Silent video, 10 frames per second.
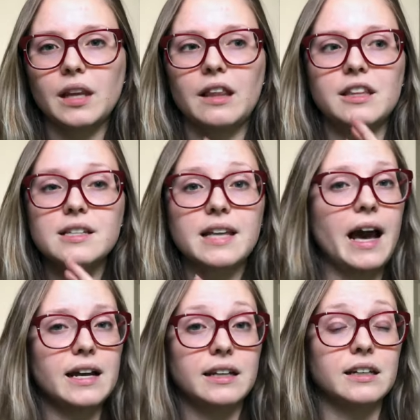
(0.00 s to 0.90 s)
This
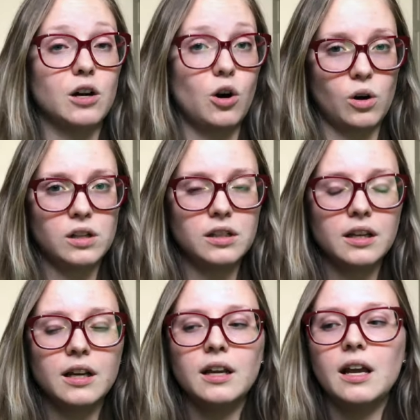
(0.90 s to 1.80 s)
had it all.
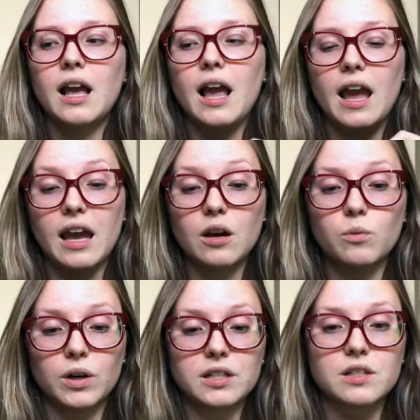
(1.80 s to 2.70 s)
It
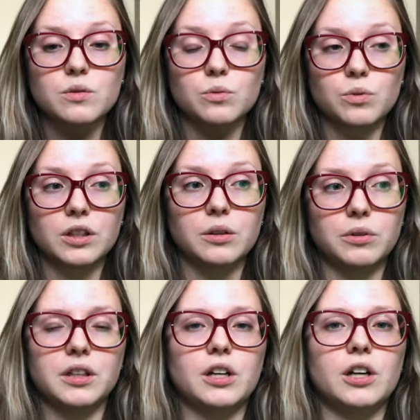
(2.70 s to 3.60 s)
was really,
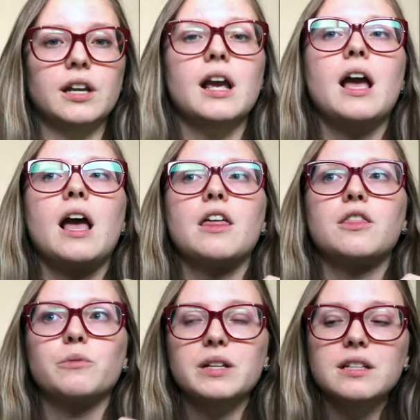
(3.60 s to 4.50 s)
really good.
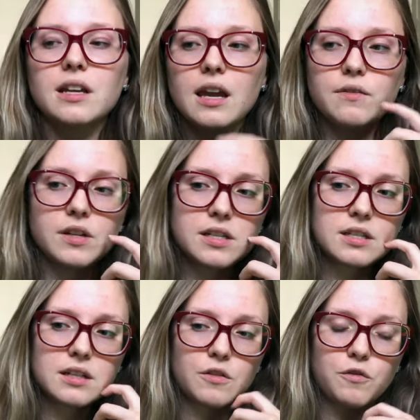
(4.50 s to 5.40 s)
The reason I gave
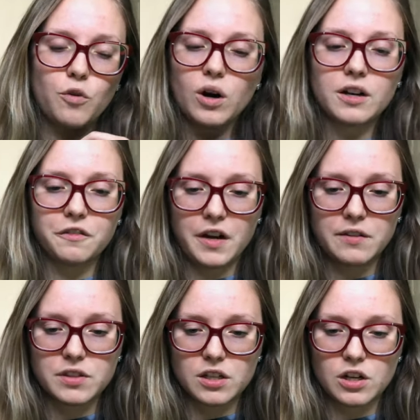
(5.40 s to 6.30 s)
it 4 out of
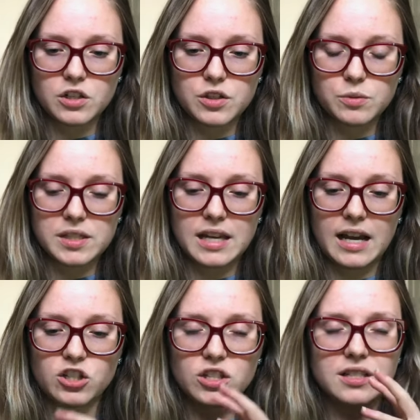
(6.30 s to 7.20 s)
5 stars was that
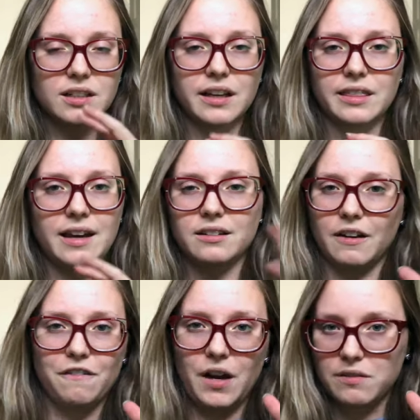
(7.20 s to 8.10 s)
I just didn't get that
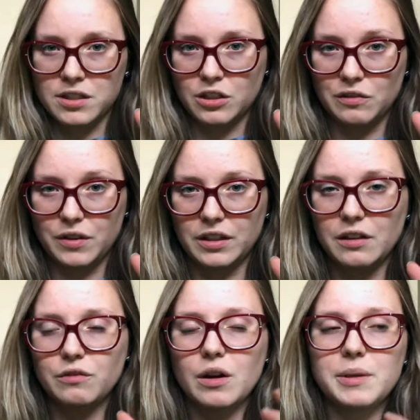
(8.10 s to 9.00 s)
like 5-star
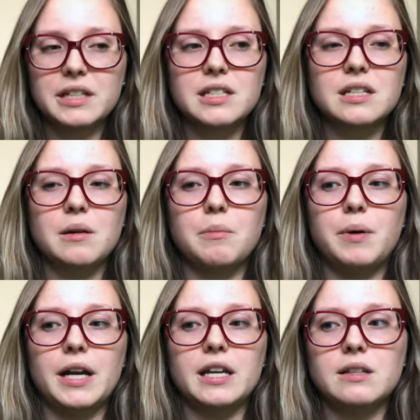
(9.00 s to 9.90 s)
feeling from it,
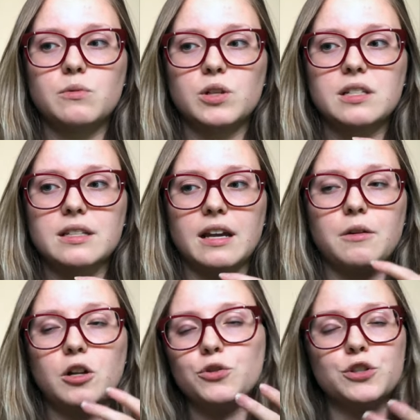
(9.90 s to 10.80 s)
but it was
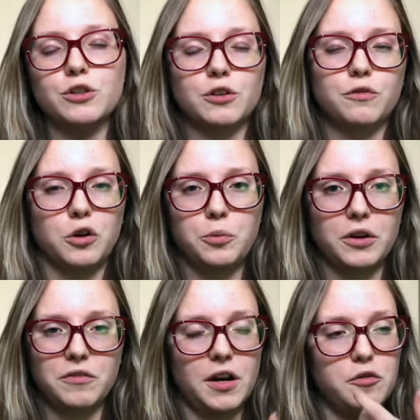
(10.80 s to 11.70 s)
like closer to
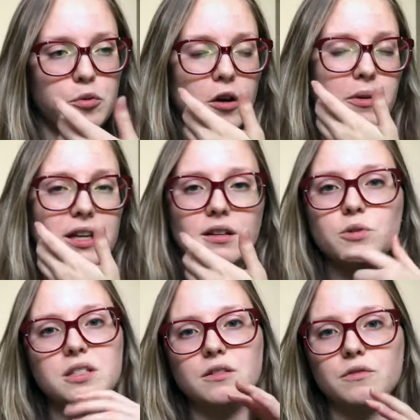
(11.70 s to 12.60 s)
4.5 probably. It
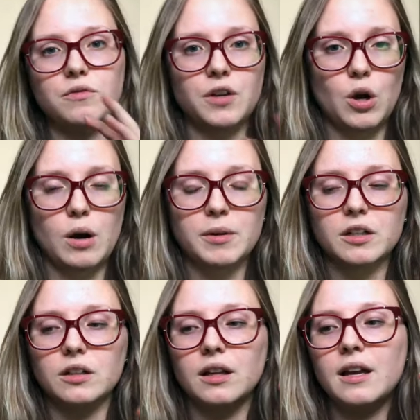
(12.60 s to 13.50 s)
was
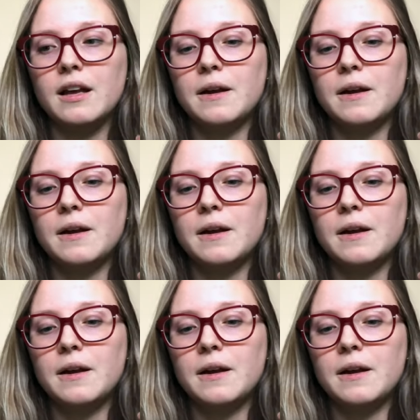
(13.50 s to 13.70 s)
phenomenal.